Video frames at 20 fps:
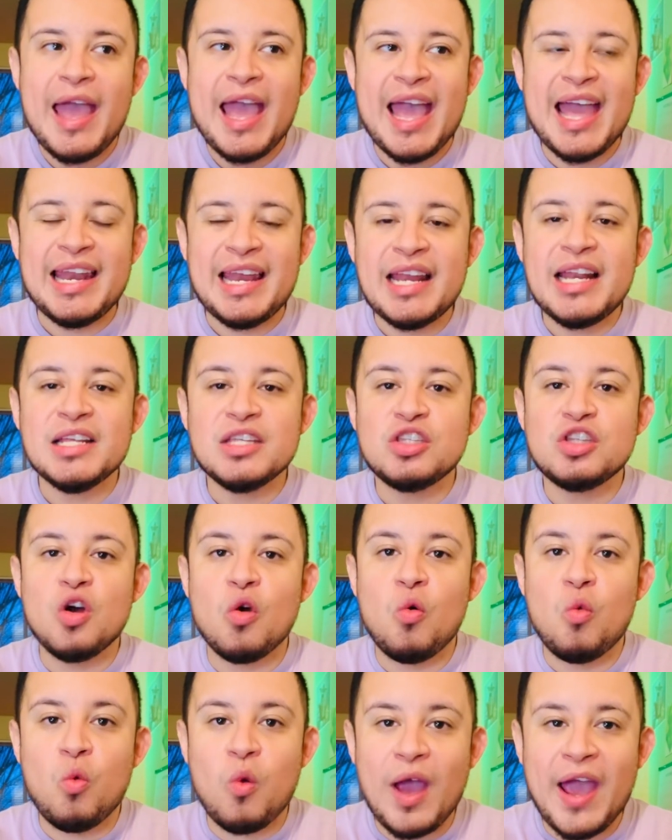And it is the
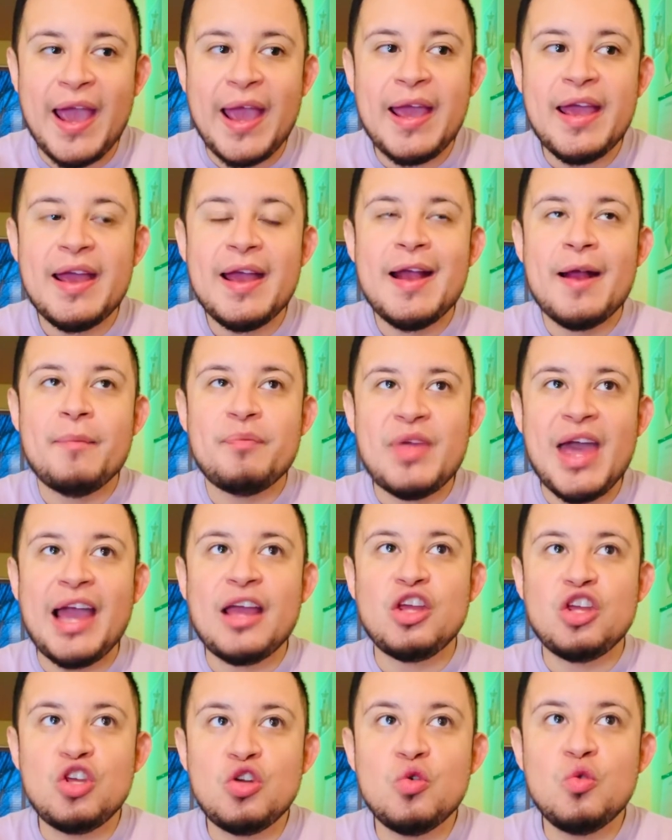way
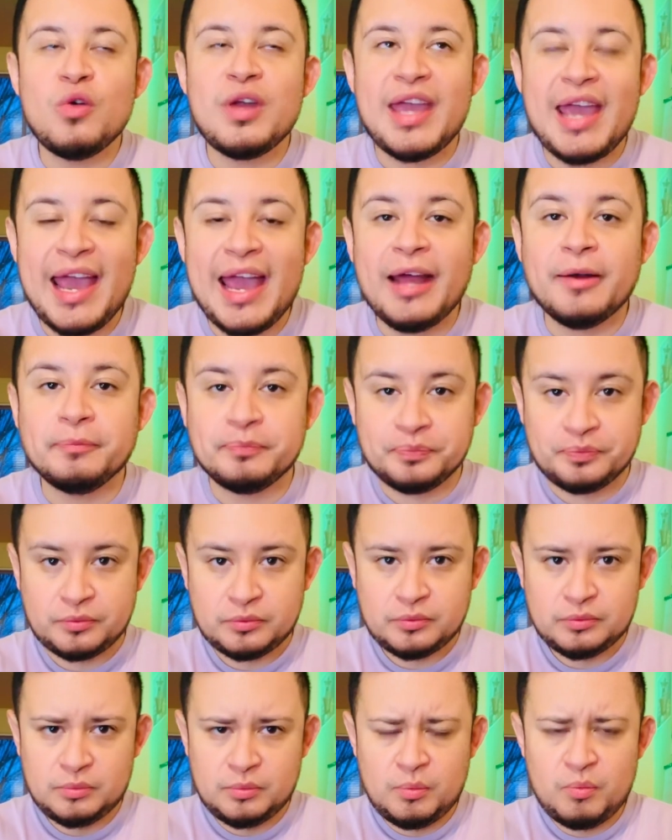that you can
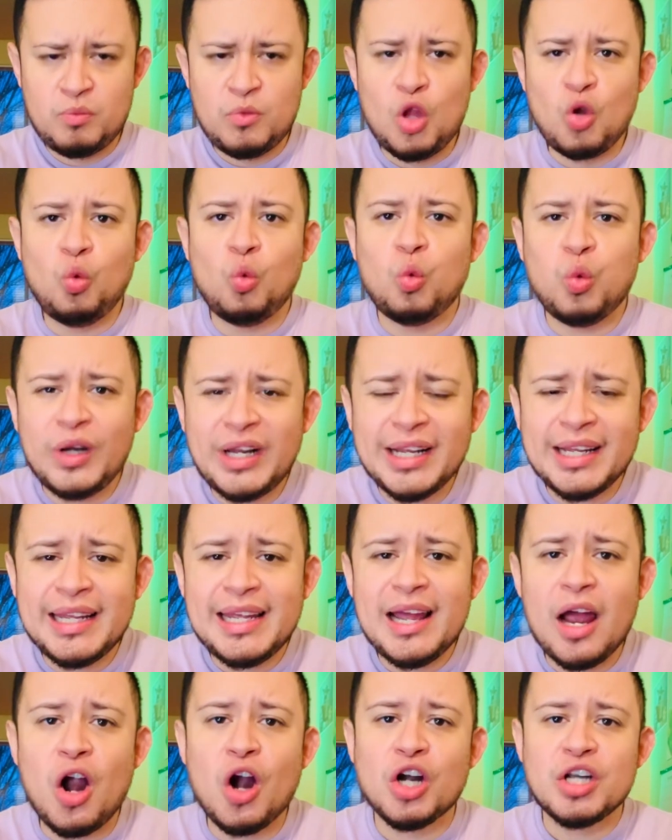
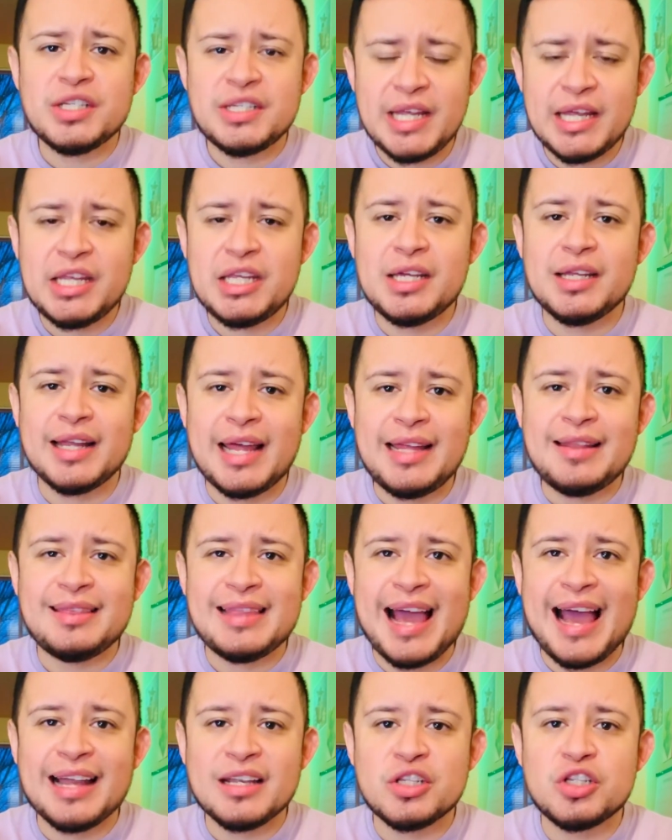really articulate
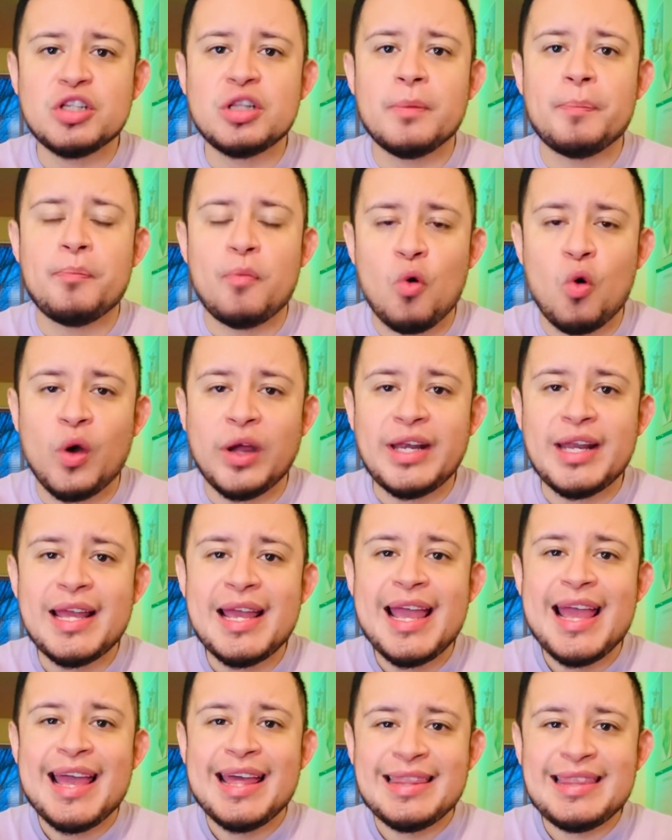that to the point
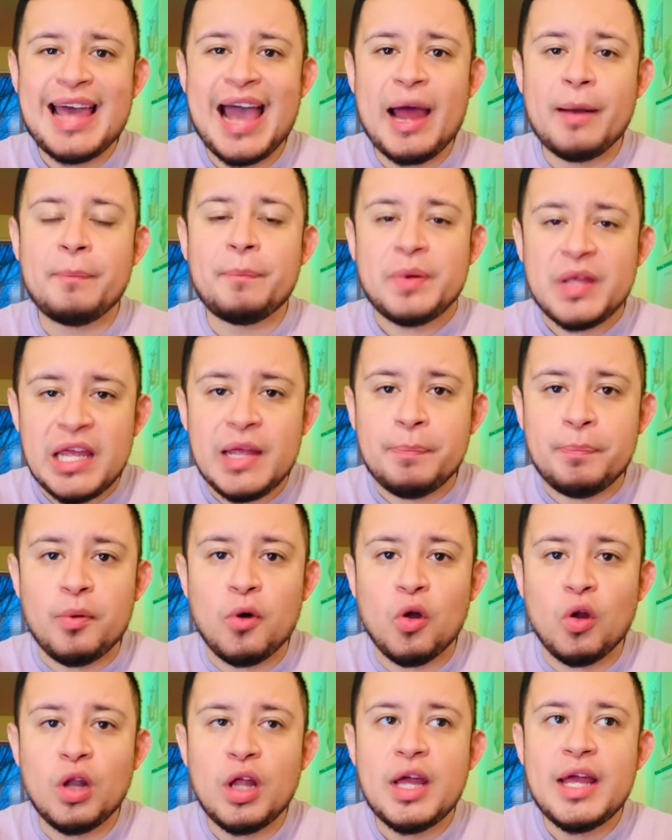that
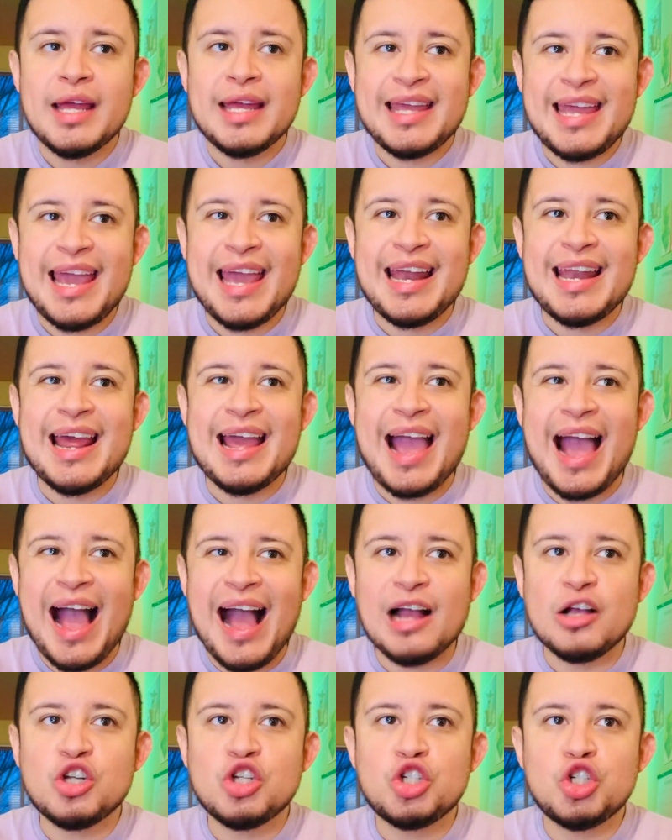people can
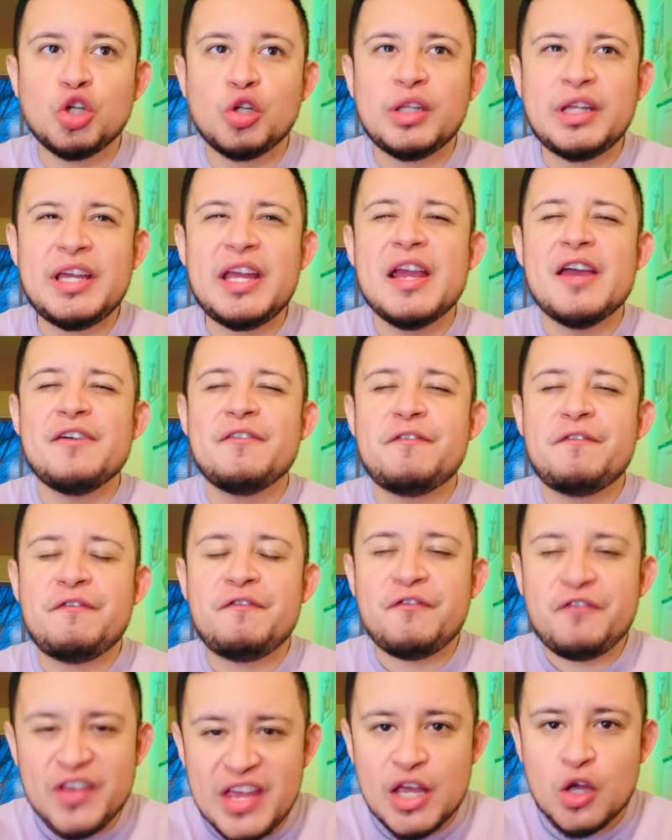actually
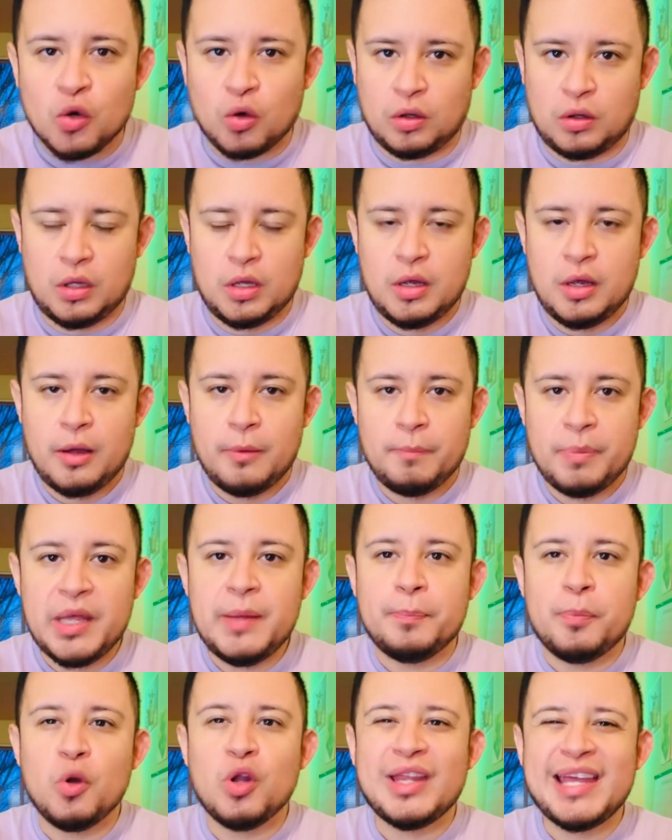feel,
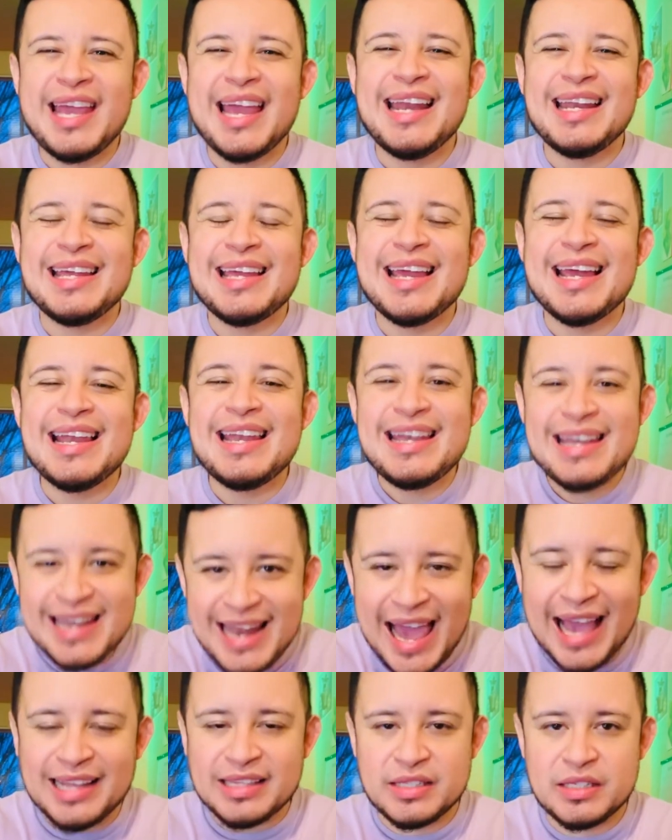people can
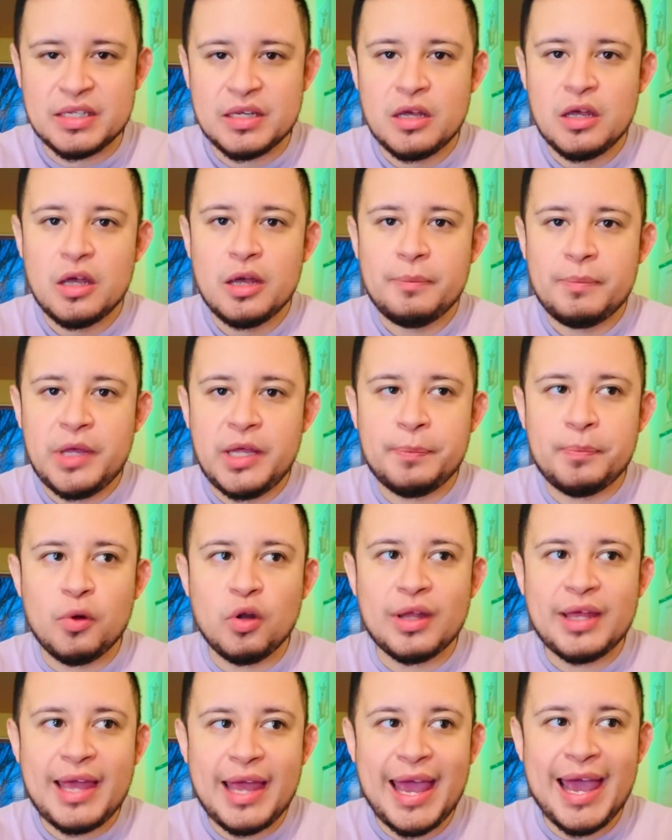connect,
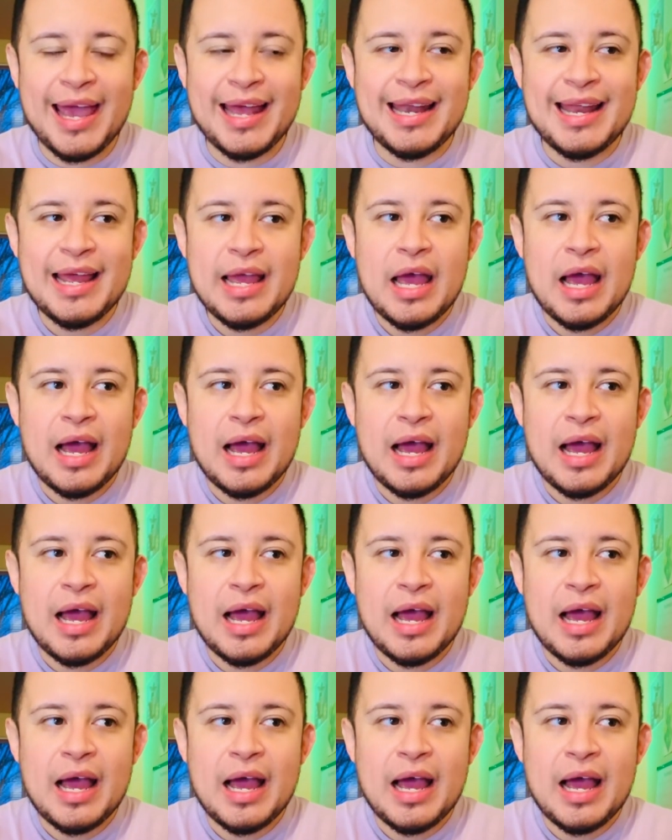people can,